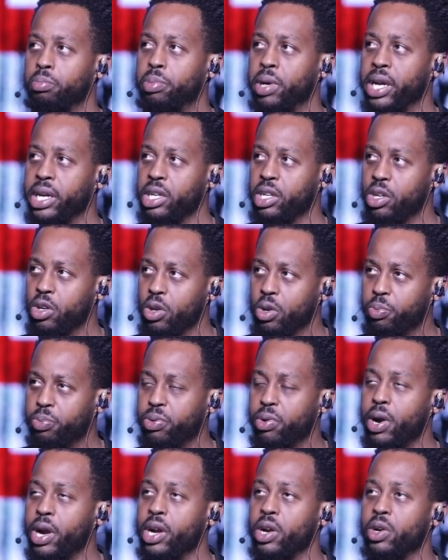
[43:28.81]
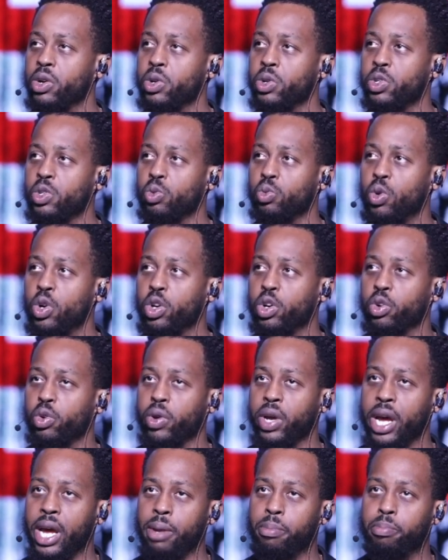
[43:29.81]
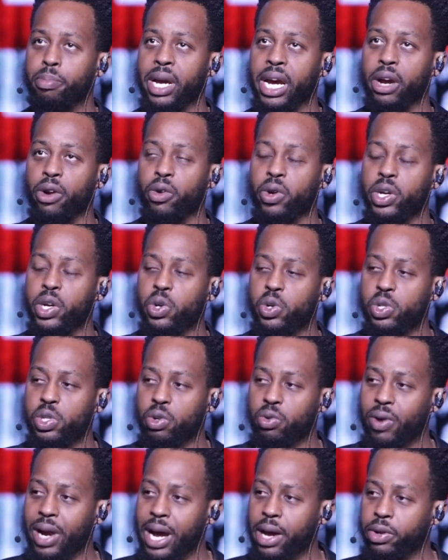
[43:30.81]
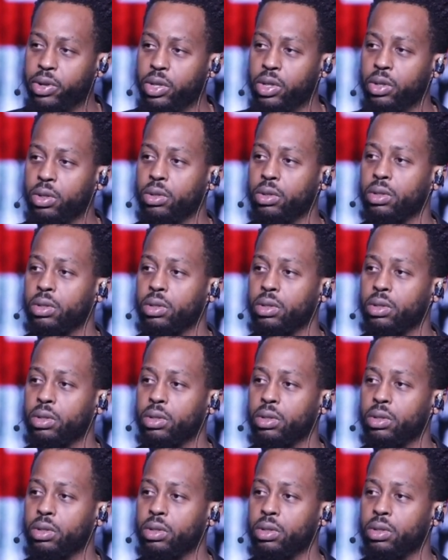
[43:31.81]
But your prayers will create barriers around